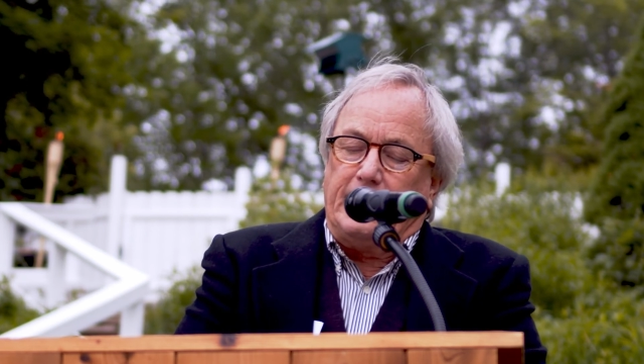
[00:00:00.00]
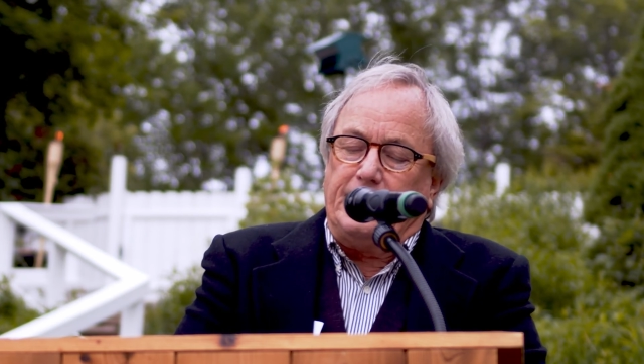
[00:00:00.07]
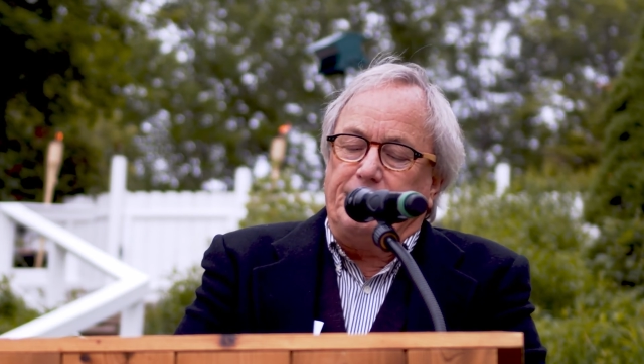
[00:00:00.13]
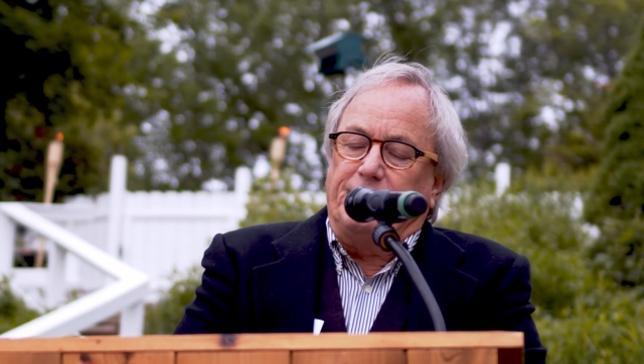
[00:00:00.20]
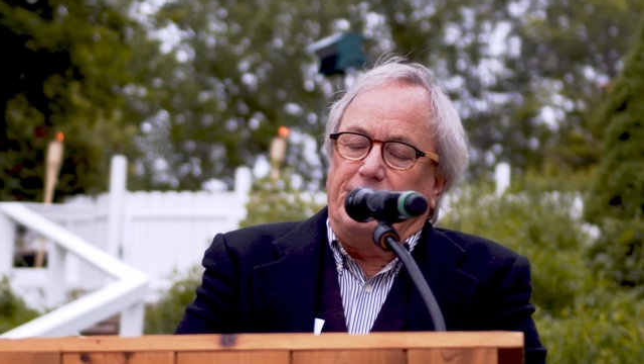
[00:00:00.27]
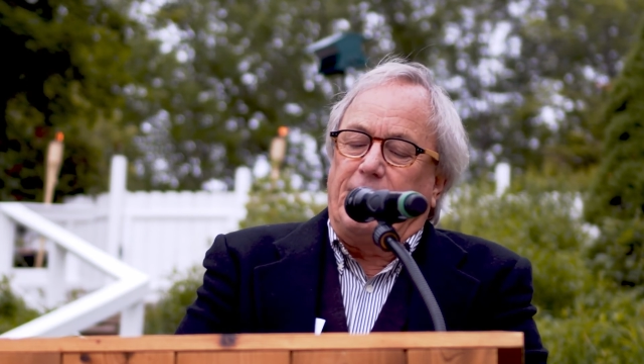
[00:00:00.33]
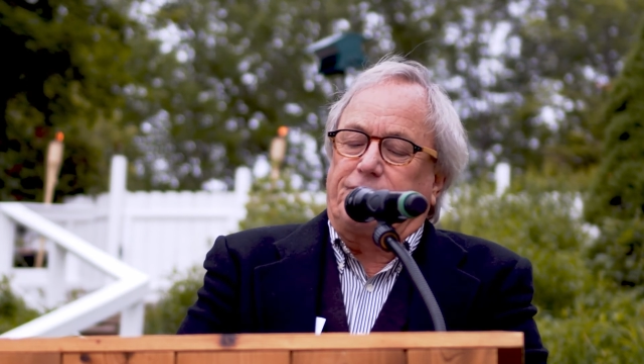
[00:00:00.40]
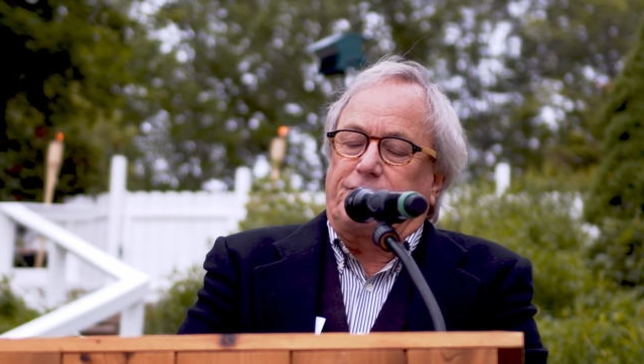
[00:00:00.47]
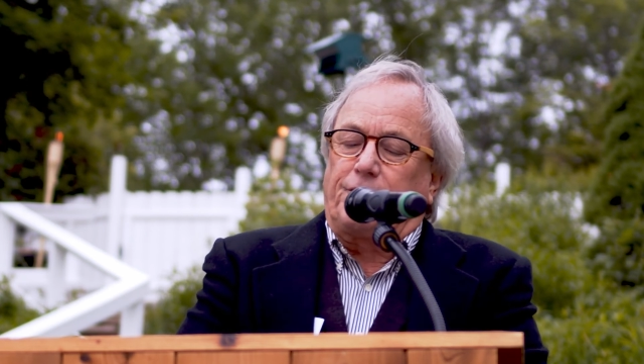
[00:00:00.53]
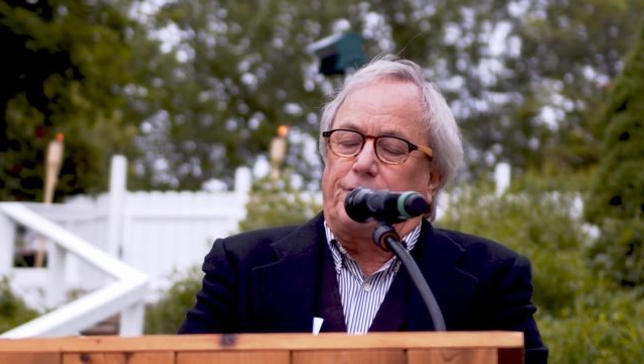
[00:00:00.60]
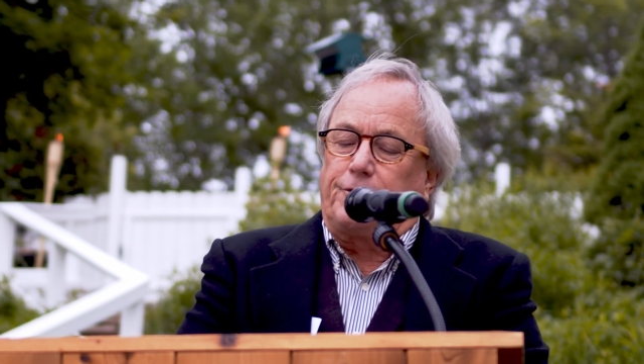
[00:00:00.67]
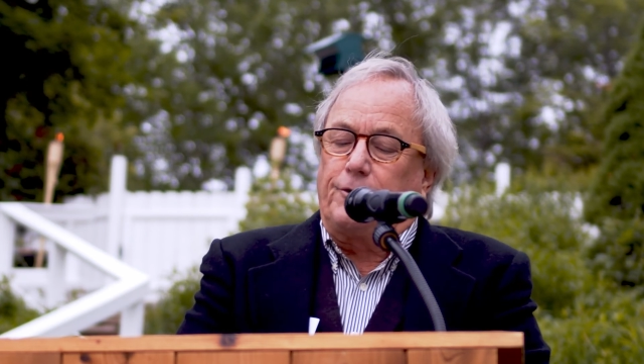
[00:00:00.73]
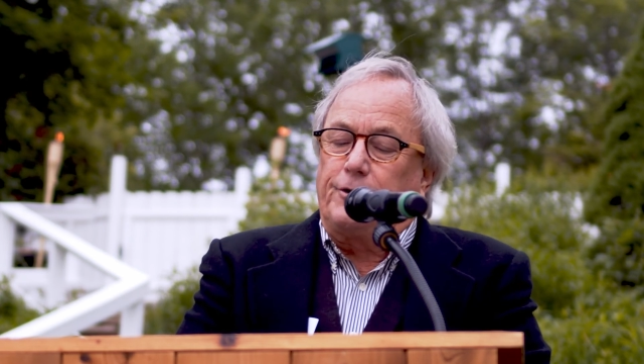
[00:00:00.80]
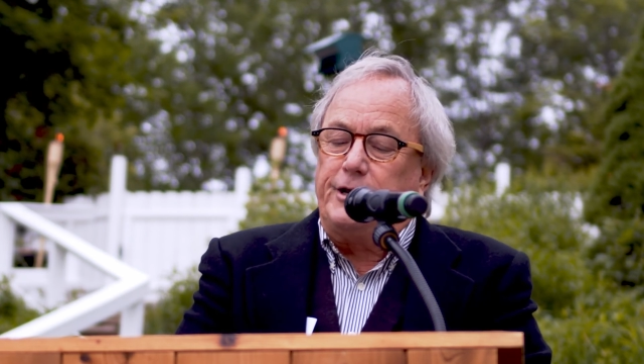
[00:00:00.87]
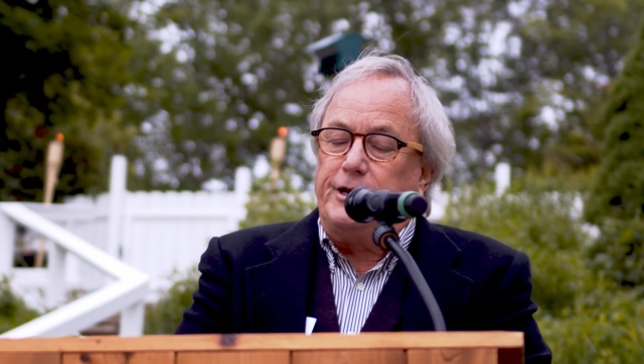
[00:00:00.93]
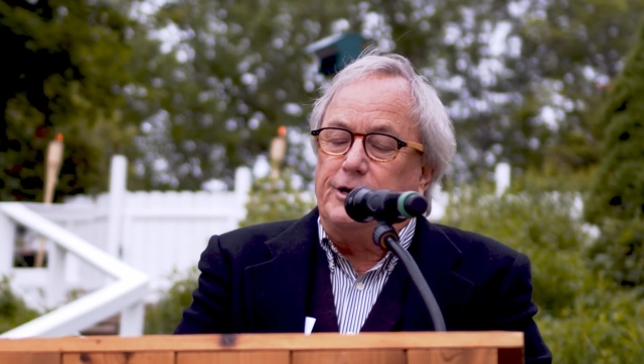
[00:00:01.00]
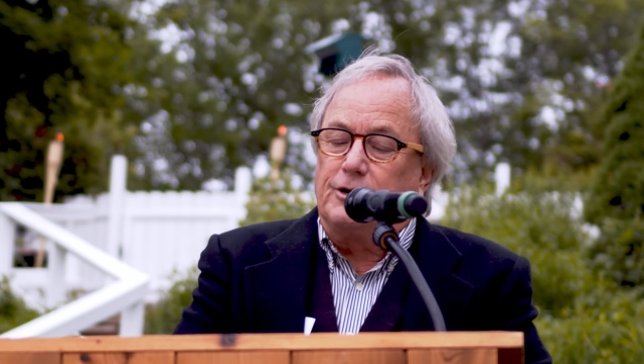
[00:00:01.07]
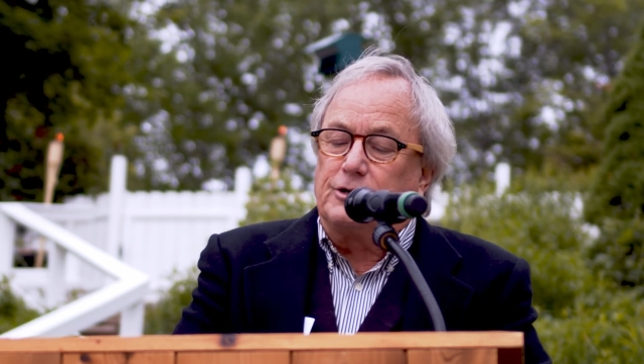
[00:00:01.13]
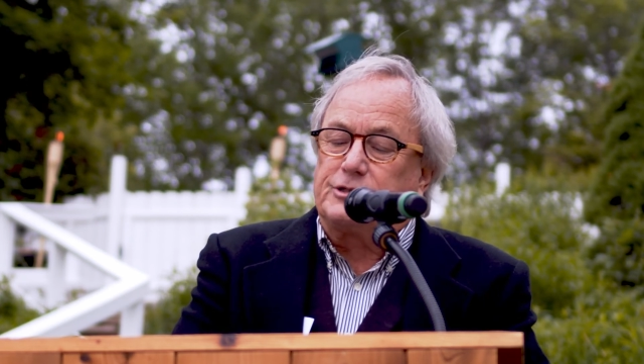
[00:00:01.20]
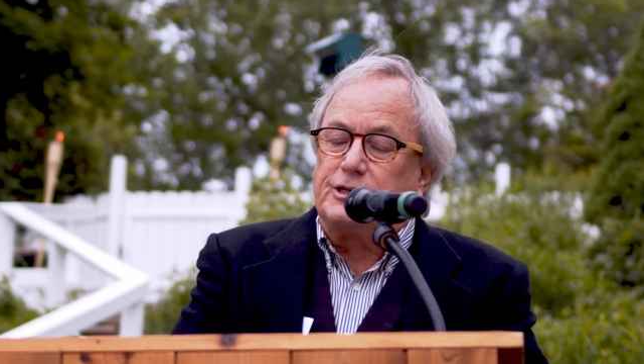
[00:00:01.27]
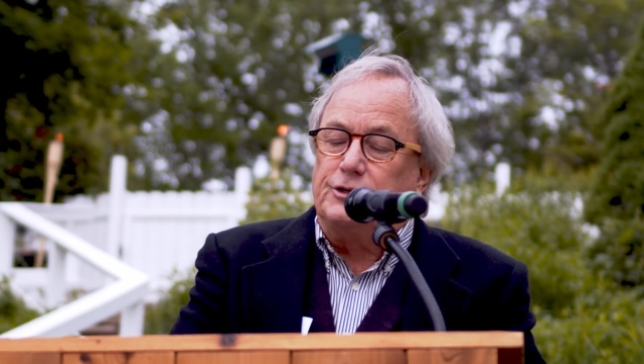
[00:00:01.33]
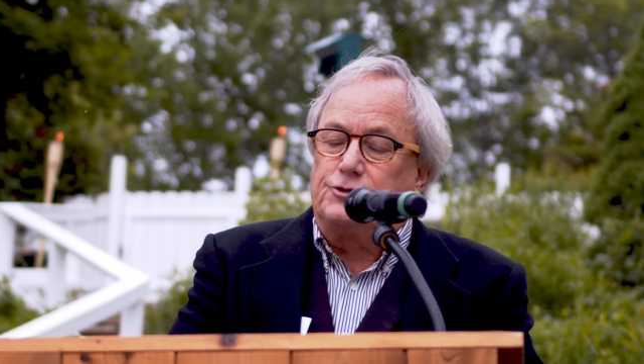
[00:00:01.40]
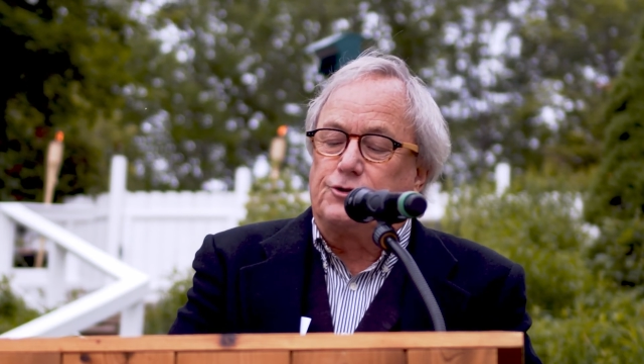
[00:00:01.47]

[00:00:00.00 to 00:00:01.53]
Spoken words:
Even after 30 years in